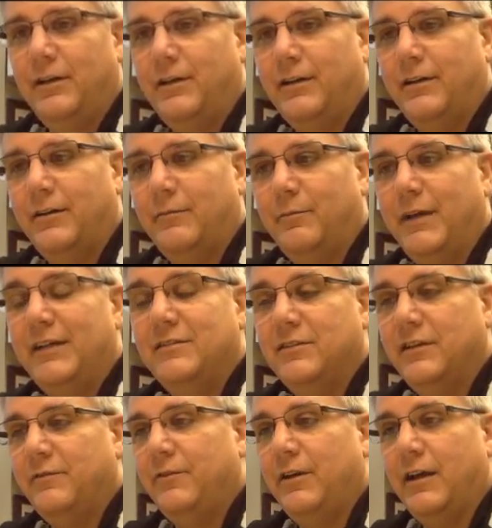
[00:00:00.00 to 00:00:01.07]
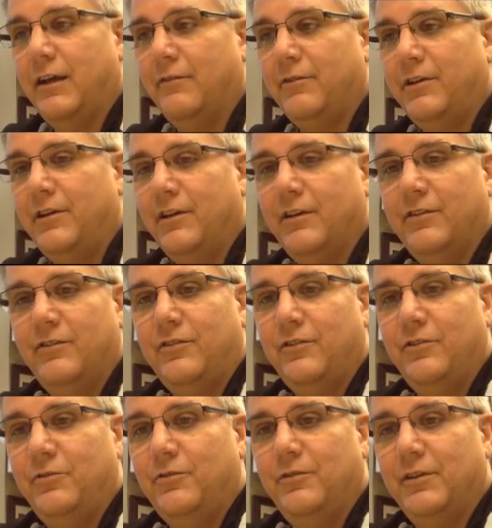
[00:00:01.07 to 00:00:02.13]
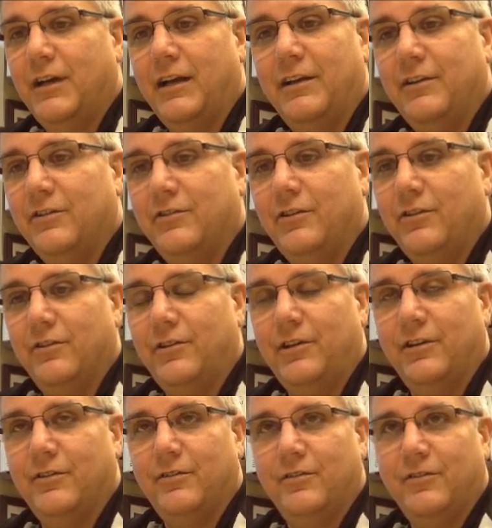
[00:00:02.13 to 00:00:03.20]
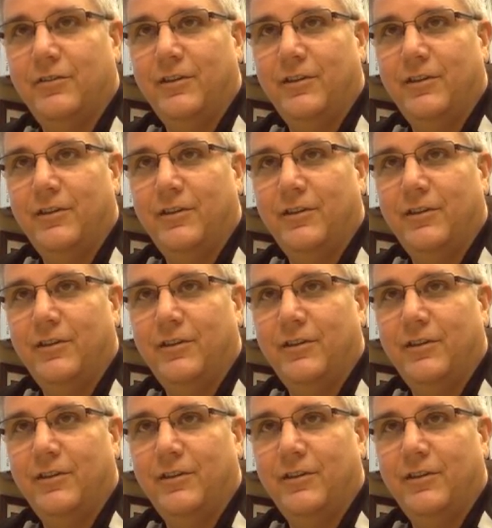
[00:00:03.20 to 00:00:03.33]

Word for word: um, basically, if you have kids, you do not get to see your kids.